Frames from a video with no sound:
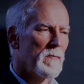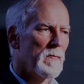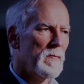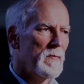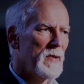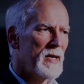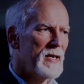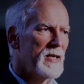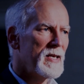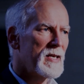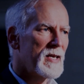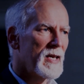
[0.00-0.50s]

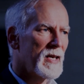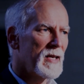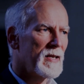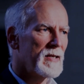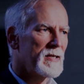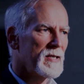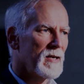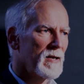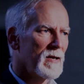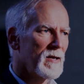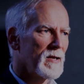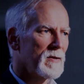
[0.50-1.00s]
Many
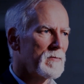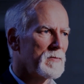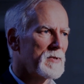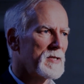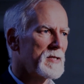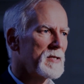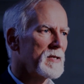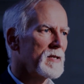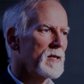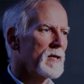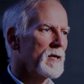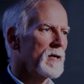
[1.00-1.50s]

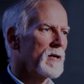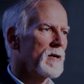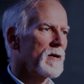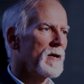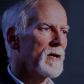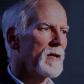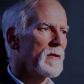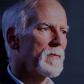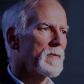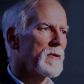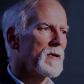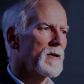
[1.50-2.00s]
times, uh,
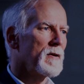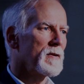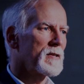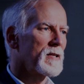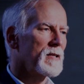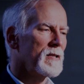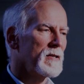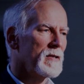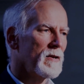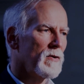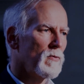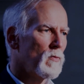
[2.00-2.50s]
a
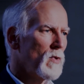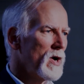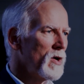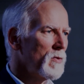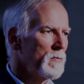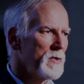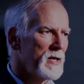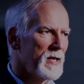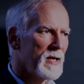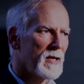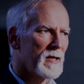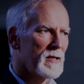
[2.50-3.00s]
cl well
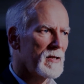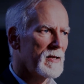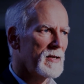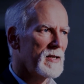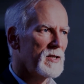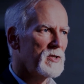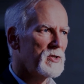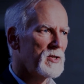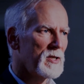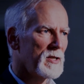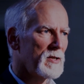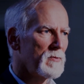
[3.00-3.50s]
meaning
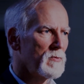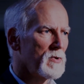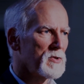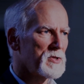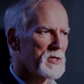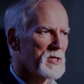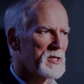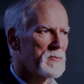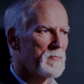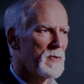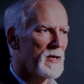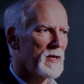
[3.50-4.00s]
clinician will
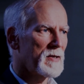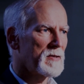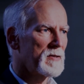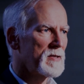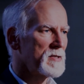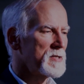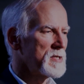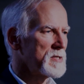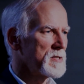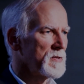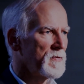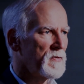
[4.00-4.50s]
suspect
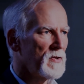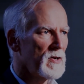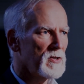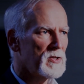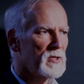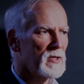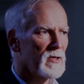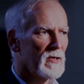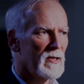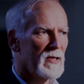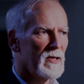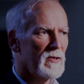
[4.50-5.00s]
this is a
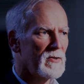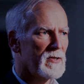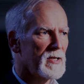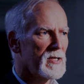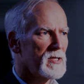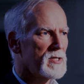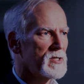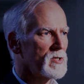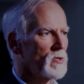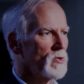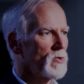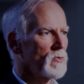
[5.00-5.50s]
functional
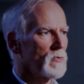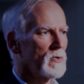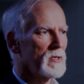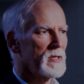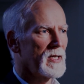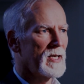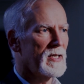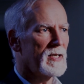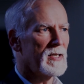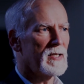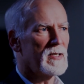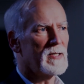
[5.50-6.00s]
illness or
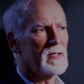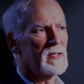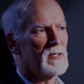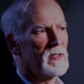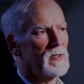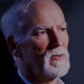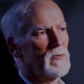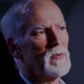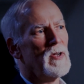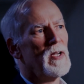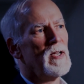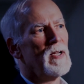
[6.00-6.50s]
related
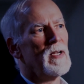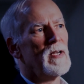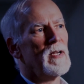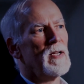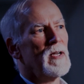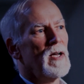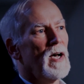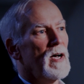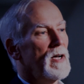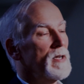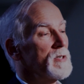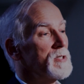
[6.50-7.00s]
to
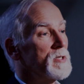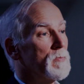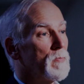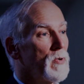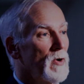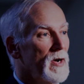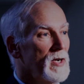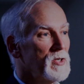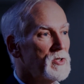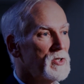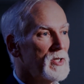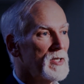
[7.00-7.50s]
uh,
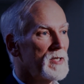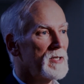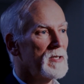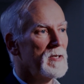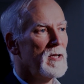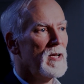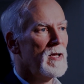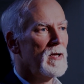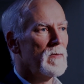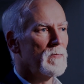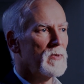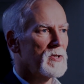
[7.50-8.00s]

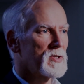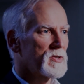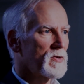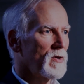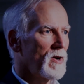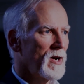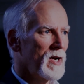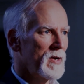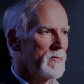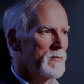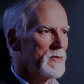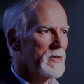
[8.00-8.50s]
depression,
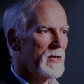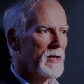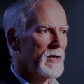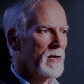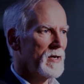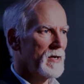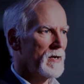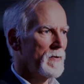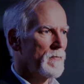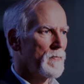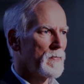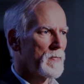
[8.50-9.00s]
Prescribed
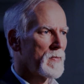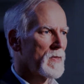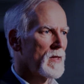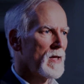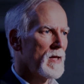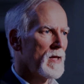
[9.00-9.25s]
um,